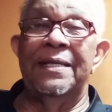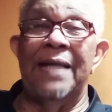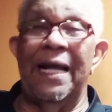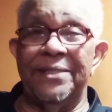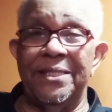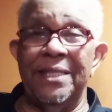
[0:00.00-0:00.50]

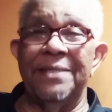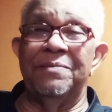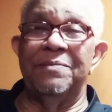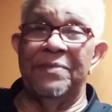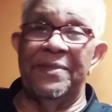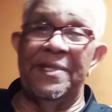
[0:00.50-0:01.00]
not
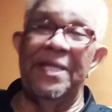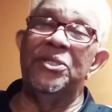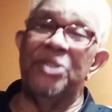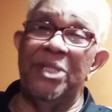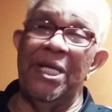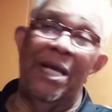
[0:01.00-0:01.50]
just
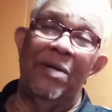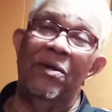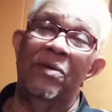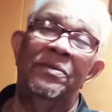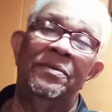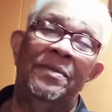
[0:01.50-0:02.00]
this
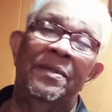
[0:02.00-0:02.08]
channel,